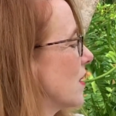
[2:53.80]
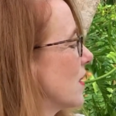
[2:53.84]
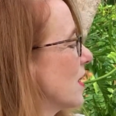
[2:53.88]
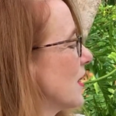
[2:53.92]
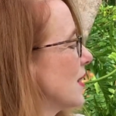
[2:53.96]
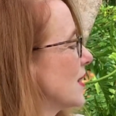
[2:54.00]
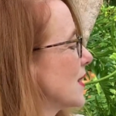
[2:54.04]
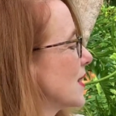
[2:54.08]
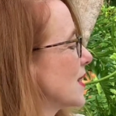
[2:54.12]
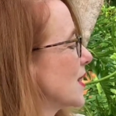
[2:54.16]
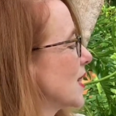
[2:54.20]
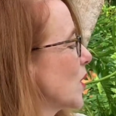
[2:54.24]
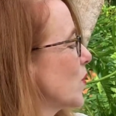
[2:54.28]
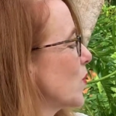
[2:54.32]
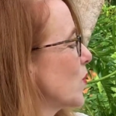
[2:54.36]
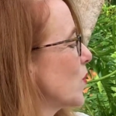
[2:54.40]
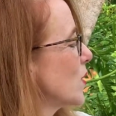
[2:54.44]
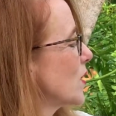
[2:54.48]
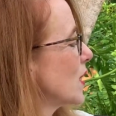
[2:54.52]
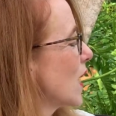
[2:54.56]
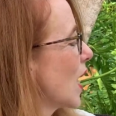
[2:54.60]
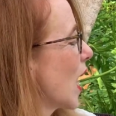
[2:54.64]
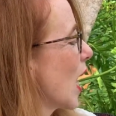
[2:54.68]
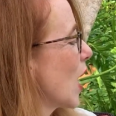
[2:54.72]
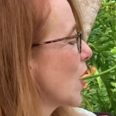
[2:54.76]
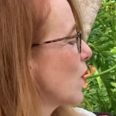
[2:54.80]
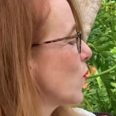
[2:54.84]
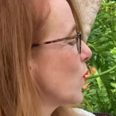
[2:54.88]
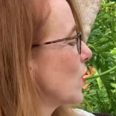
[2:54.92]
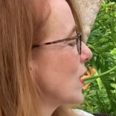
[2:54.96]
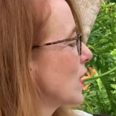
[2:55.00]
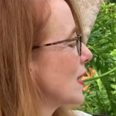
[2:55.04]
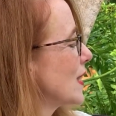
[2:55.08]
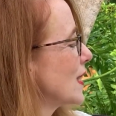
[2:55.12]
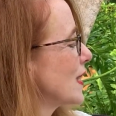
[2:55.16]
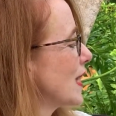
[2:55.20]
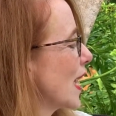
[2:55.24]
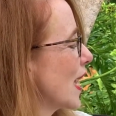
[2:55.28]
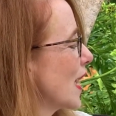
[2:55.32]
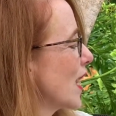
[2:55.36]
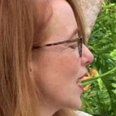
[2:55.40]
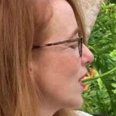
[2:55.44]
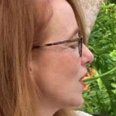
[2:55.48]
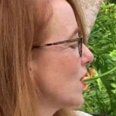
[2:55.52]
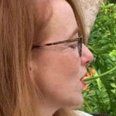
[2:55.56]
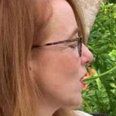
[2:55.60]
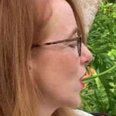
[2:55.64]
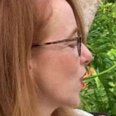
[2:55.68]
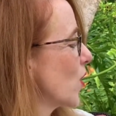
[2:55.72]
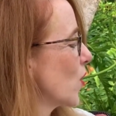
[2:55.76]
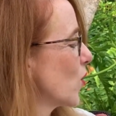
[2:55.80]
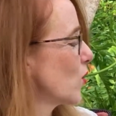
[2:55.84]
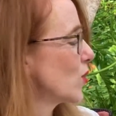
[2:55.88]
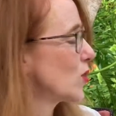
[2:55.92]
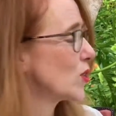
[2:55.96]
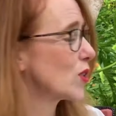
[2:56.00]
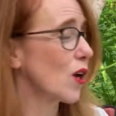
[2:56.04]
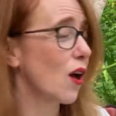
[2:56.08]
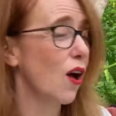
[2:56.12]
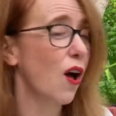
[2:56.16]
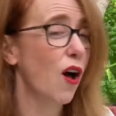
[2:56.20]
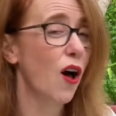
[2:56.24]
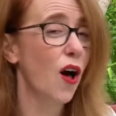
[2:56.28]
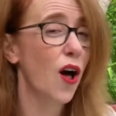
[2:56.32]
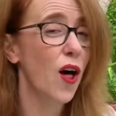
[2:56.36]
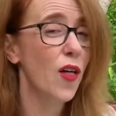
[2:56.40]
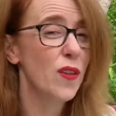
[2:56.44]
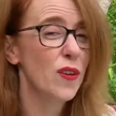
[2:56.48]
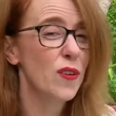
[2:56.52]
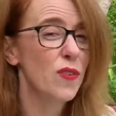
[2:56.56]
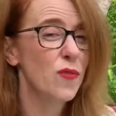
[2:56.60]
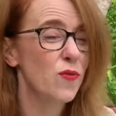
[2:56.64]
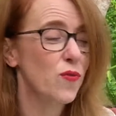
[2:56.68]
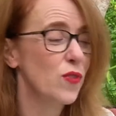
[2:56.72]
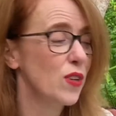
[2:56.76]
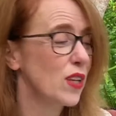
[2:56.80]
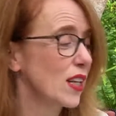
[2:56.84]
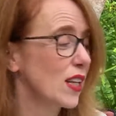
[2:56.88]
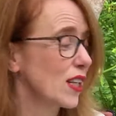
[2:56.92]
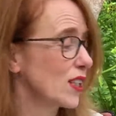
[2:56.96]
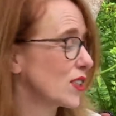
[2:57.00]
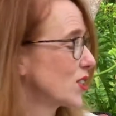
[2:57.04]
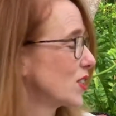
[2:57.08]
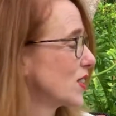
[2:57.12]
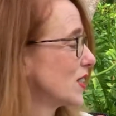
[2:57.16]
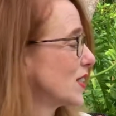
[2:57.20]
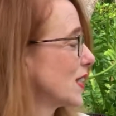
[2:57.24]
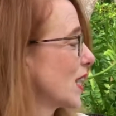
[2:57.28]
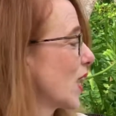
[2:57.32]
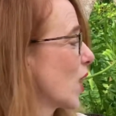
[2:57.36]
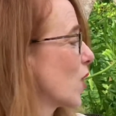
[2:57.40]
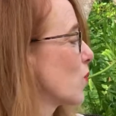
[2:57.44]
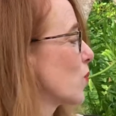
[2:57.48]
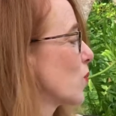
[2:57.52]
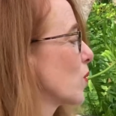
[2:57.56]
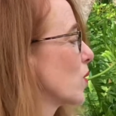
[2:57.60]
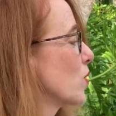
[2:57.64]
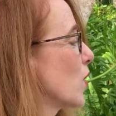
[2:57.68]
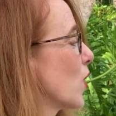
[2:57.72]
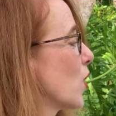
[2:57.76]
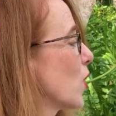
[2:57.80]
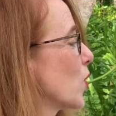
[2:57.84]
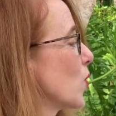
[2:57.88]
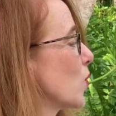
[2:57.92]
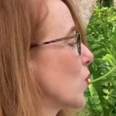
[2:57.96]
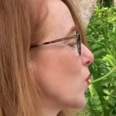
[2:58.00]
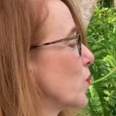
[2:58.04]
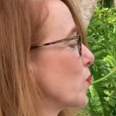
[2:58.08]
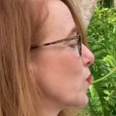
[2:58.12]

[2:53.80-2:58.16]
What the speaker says: In summertime, we say hello to all the fish down below.